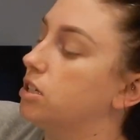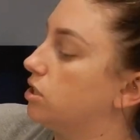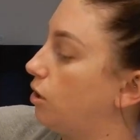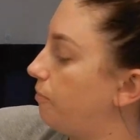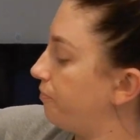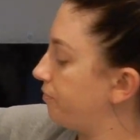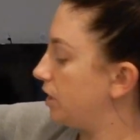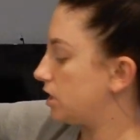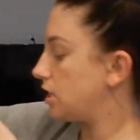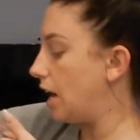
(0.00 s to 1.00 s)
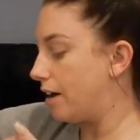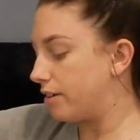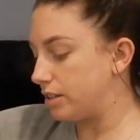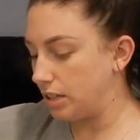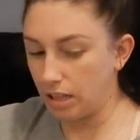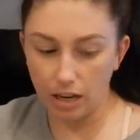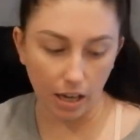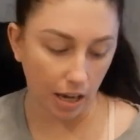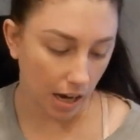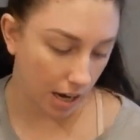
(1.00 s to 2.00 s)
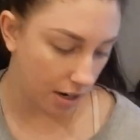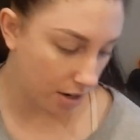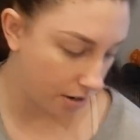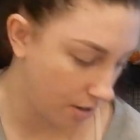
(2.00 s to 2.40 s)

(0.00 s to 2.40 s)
So that's everything that I got